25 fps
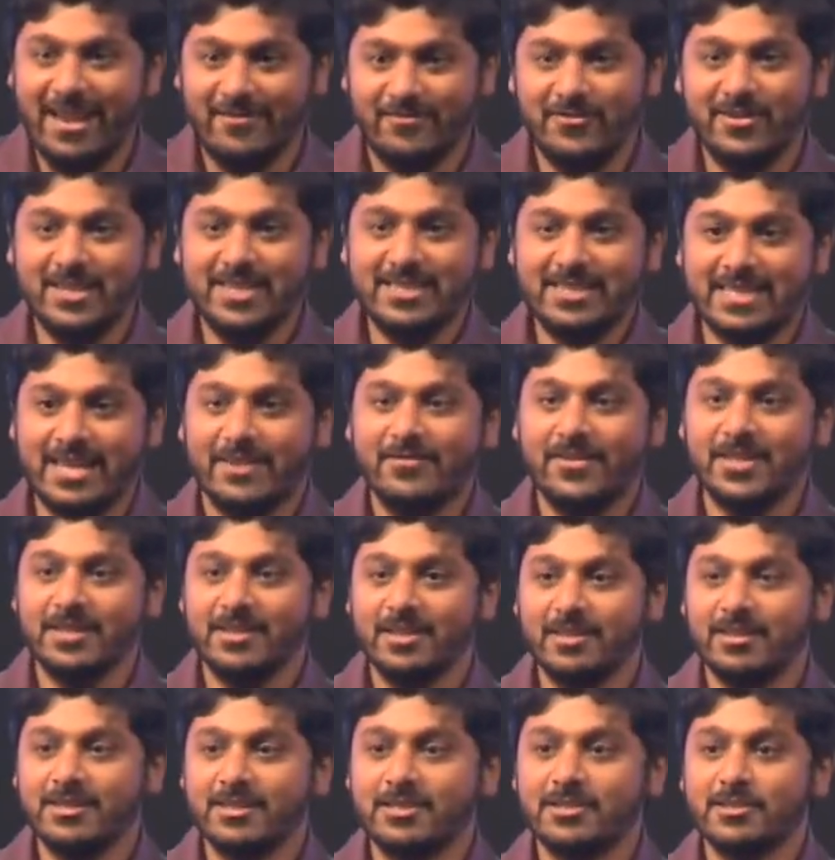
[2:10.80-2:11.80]
every 7
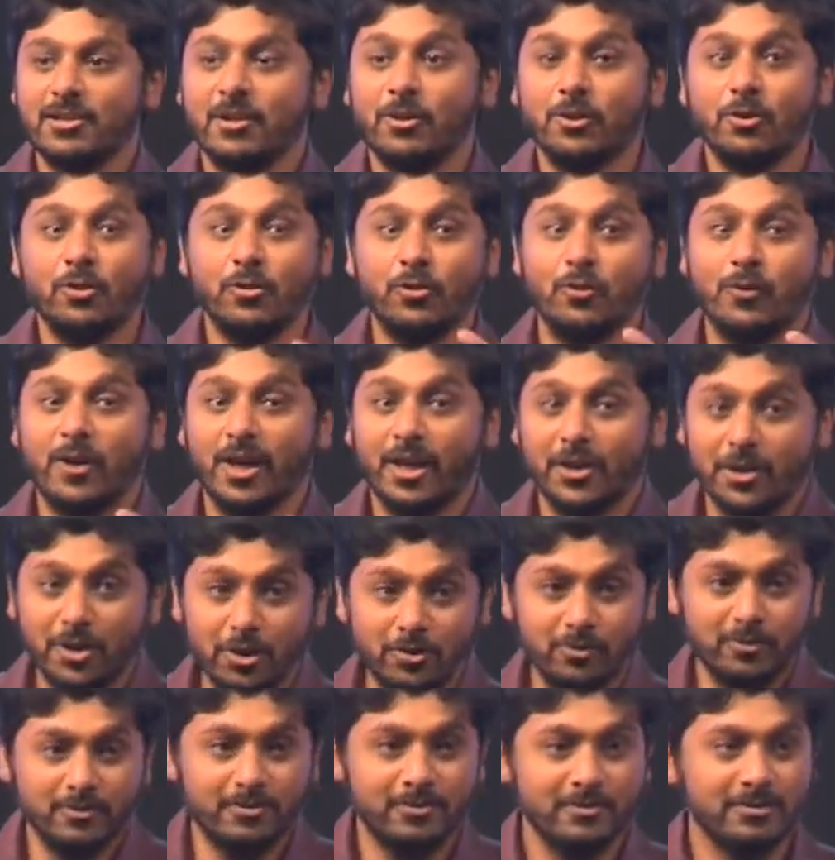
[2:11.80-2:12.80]
years. Who are
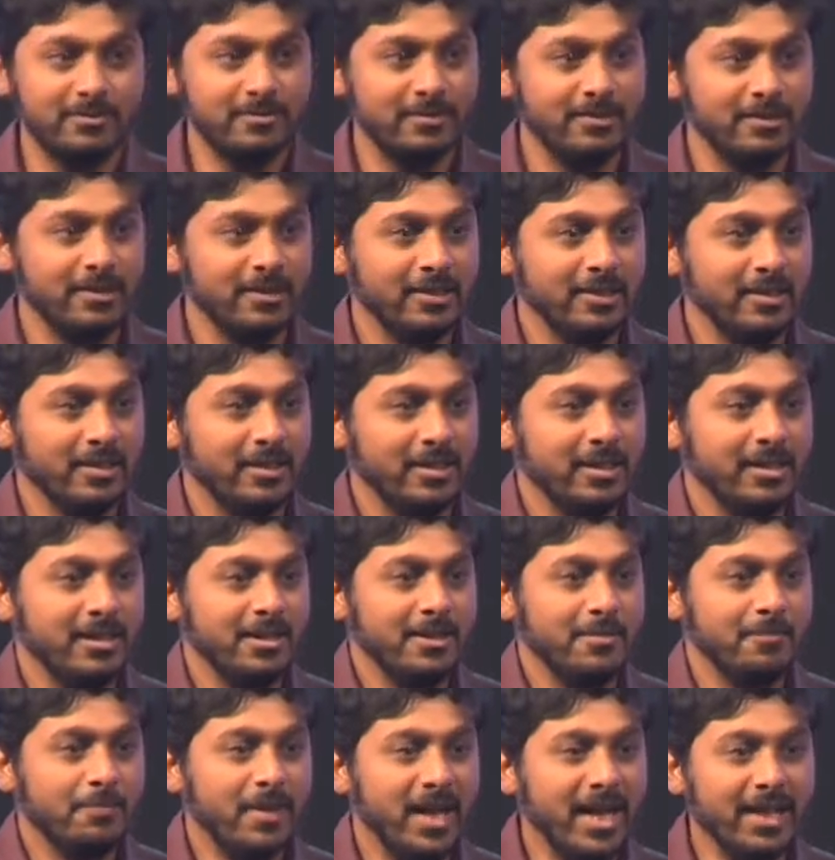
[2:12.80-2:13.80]
you?"
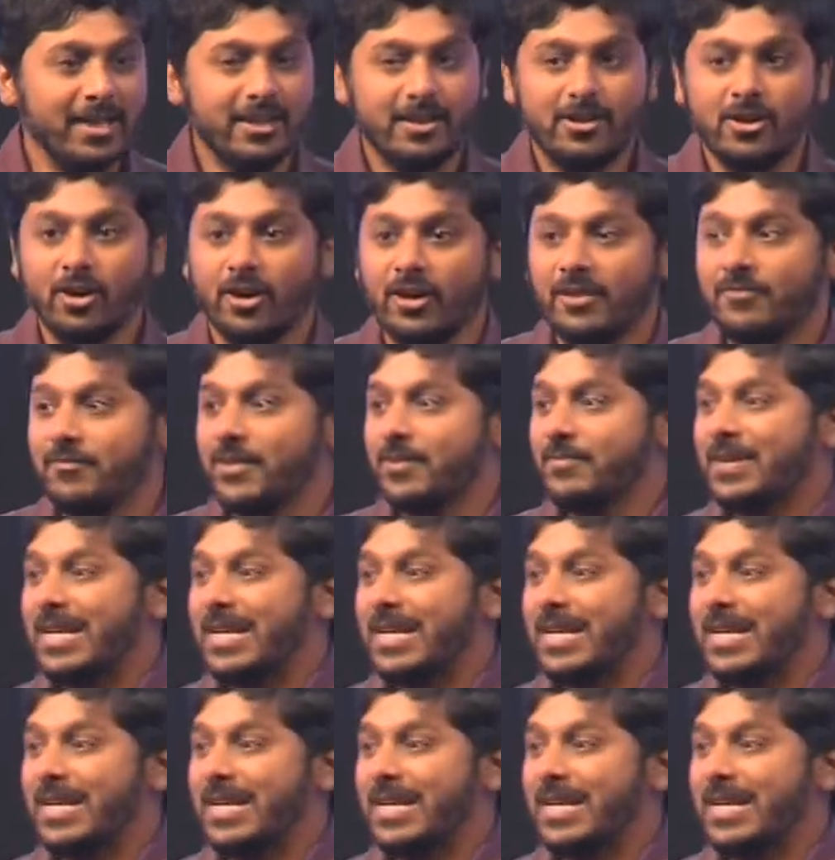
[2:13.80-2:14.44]
My God, we